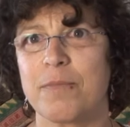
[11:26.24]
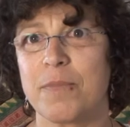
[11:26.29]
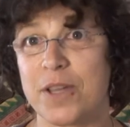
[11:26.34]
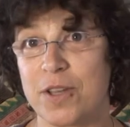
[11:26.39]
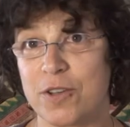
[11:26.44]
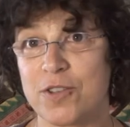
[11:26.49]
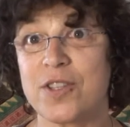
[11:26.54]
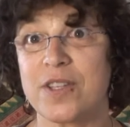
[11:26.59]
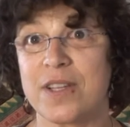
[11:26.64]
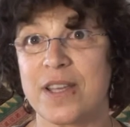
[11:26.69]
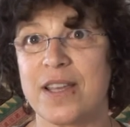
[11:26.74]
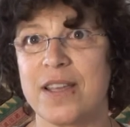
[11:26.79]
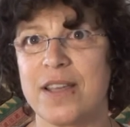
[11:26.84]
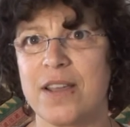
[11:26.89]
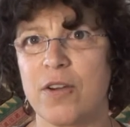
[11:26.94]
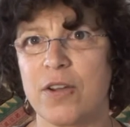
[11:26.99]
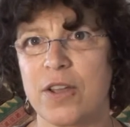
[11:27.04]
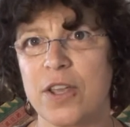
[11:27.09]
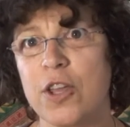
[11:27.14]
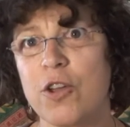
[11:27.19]
because he
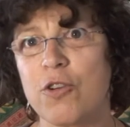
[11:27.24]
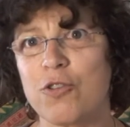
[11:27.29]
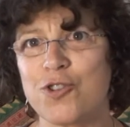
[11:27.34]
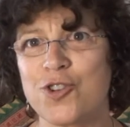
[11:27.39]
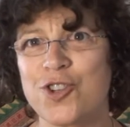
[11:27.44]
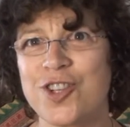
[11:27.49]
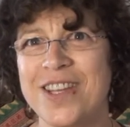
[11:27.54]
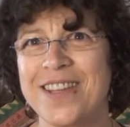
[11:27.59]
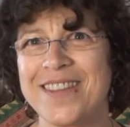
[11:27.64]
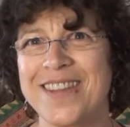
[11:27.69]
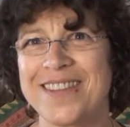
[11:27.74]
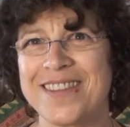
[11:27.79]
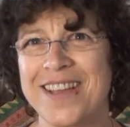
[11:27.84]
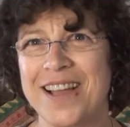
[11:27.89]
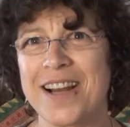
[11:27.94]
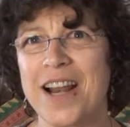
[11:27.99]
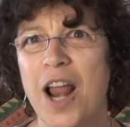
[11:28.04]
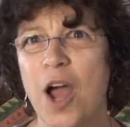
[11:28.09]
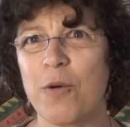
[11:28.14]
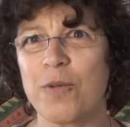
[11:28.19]
or she, the
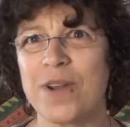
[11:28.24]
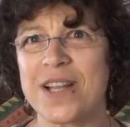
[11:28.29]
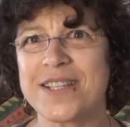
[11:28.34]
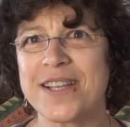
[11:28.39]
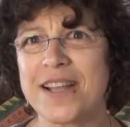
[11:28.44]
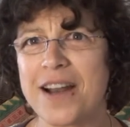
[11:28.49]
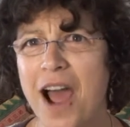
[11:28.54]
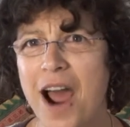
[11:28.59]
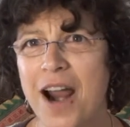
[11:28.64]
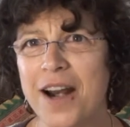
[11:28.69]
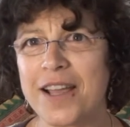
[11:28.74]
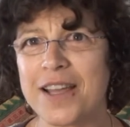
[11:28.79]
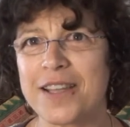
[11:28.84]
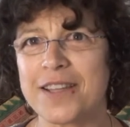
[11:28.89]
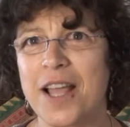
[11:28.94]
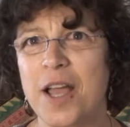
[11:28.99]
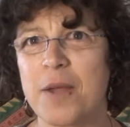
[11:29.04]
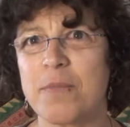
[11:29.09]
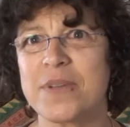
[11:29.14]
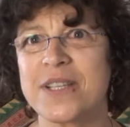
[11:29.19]
clown as an
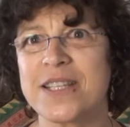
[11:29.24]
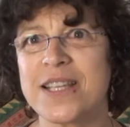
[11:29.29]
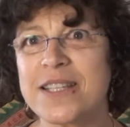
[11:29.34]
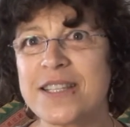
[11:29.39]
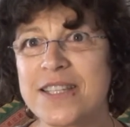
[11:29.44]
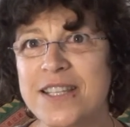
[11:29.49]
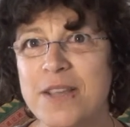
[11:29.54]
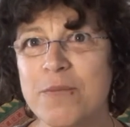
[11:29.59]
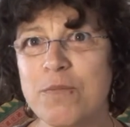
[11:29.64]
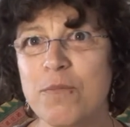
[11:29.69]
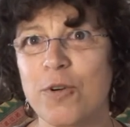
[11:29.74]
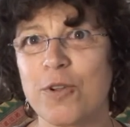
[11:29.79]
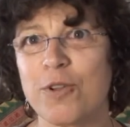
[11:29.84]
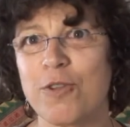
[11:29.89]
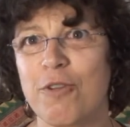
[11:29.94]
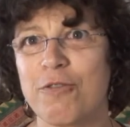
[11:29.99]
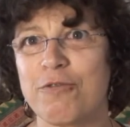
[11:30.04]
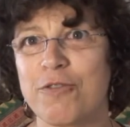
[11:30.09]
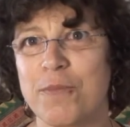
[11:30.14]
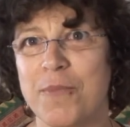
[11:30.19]
archetype, is a symbol
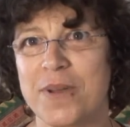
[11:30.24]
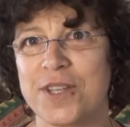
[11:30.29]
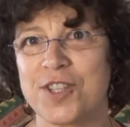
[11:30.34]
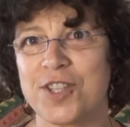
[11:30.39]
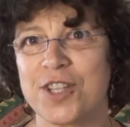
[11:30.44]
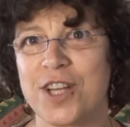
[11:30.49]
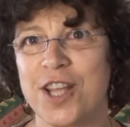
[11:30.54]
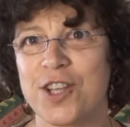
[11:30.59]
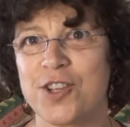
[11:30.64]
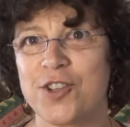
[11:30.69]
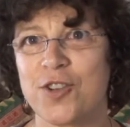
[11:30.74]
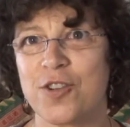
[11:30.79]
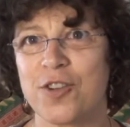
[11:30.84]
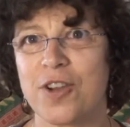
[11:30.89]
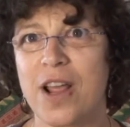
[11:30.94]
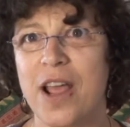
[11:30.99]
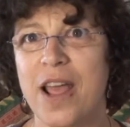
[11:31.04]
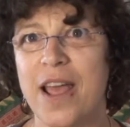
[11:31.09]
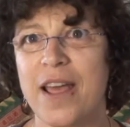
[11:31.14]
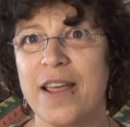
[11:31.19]
of imagination.
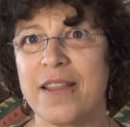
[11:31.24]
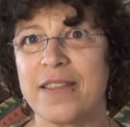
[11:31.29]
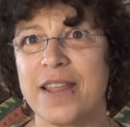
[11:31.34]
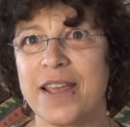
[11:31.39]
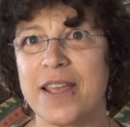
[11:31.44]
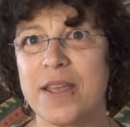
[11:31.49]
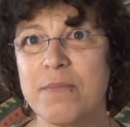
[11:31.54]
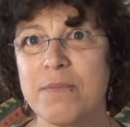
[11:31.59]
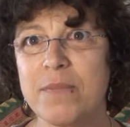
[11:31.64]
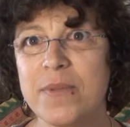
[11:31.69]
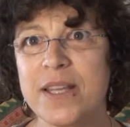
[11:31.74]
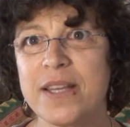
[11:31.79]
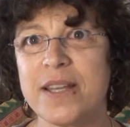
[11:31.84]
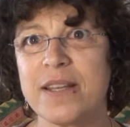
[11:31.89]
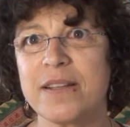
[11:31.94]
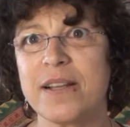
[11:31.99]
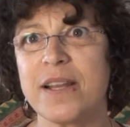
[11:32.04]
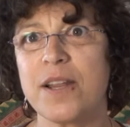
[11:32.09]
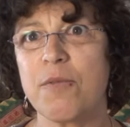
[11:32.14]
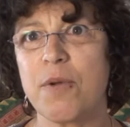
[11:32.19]
They
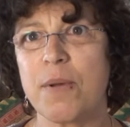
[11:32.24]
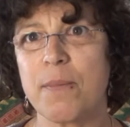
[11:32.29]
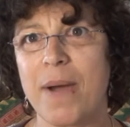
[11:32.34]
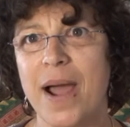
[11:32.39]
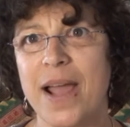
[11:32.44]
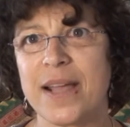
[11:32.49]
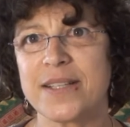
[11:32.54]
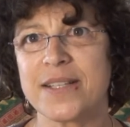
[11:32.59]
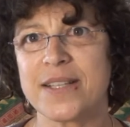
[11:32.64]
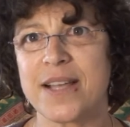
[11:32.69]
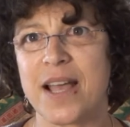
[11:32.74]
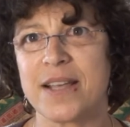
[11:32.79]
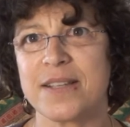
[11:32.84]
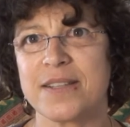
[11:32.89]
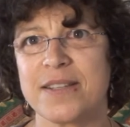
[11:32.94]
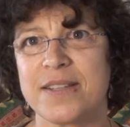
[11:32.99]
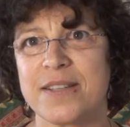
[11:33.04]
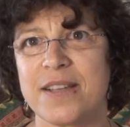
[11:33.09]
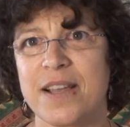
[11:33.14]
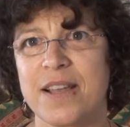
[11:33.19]
immediately remind
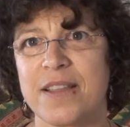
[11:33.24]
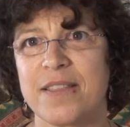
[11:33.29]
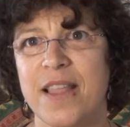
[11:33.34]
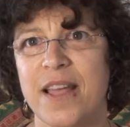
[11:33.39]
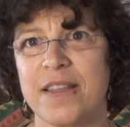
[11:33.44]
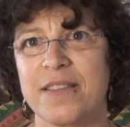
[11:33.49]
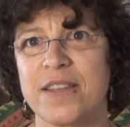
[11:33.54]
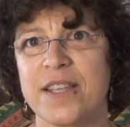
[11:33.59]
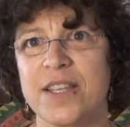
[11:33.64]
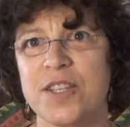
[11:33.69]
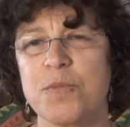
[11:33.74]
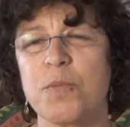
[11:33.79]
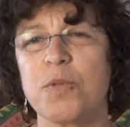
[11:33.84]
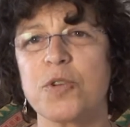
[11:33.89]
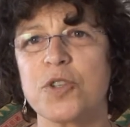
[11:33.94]
us that this